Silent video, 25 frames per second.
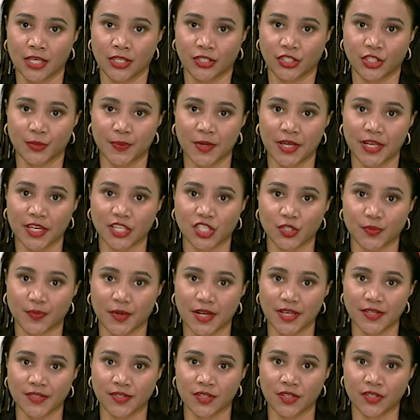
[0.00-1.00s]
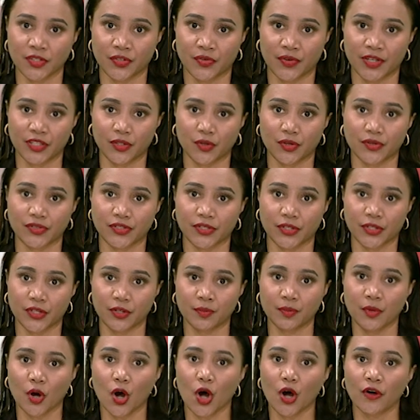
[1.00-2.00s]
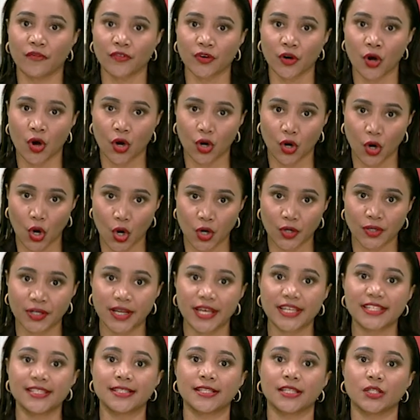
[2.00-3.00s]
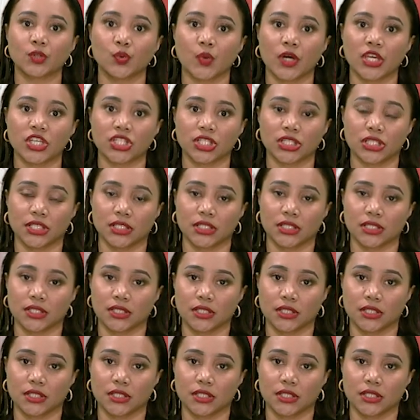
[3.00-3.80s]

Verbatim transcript: Japan expresses great concern over Hong Kong situation.